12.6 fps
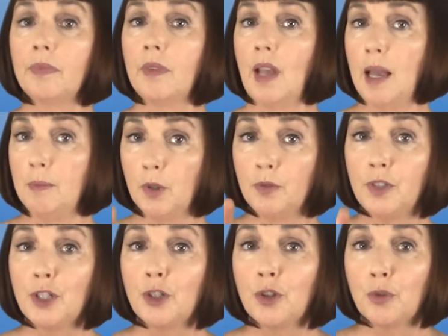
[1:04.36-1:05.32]
I moved
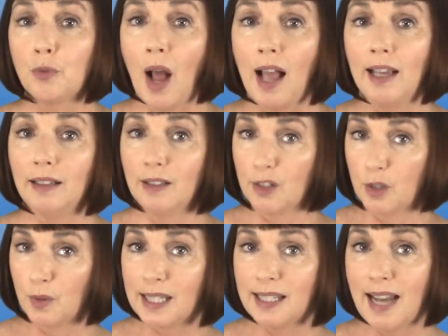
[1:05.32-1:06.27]
it to the right,
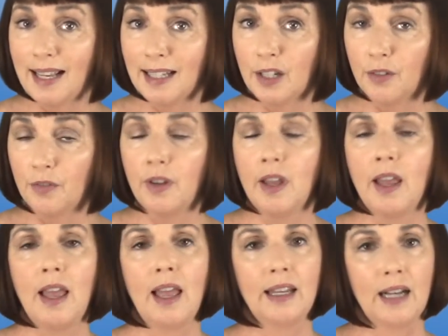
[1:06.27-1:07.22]
so it's negative,
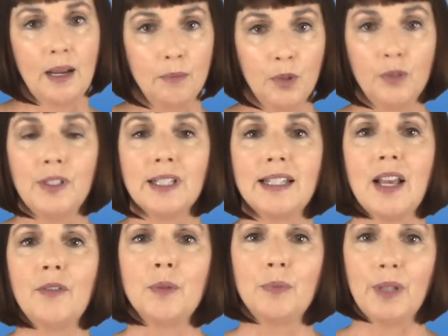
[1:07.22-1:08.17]
and I moved it
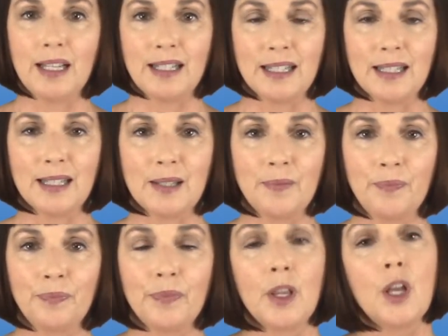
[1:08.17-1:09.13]
7 places.
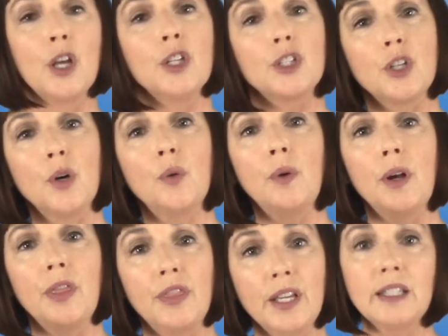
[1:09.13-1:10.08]
So
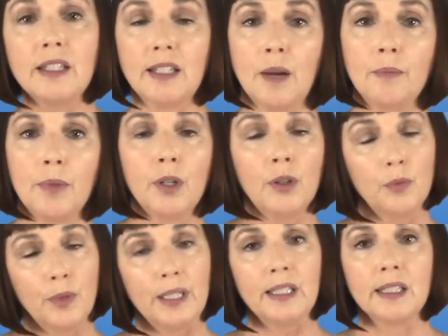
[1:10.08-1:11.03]
this number,
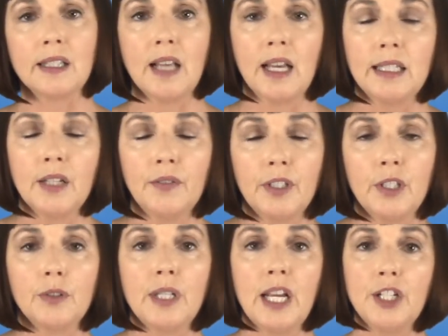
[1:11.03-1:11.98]
written in scientific
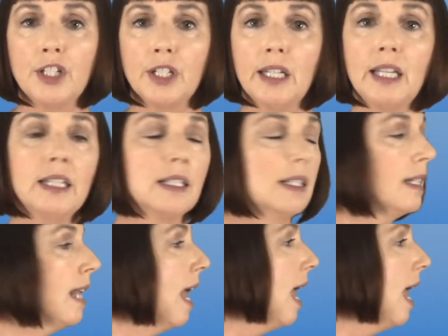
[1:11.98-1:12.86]
notation, is